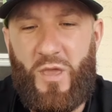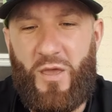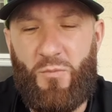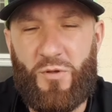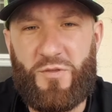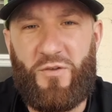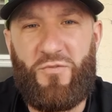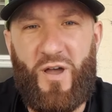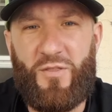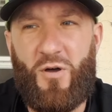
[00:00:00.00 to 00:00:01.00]
and once they
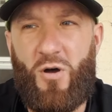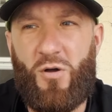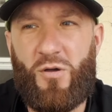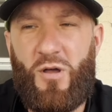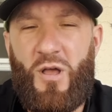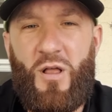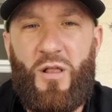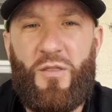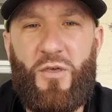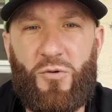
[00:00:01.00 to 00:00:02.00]
find the hog,
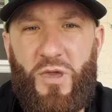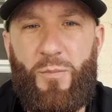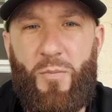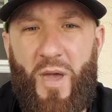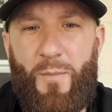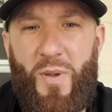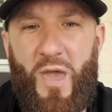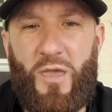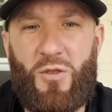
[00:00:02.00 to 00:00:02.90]
they'll keep him at bay.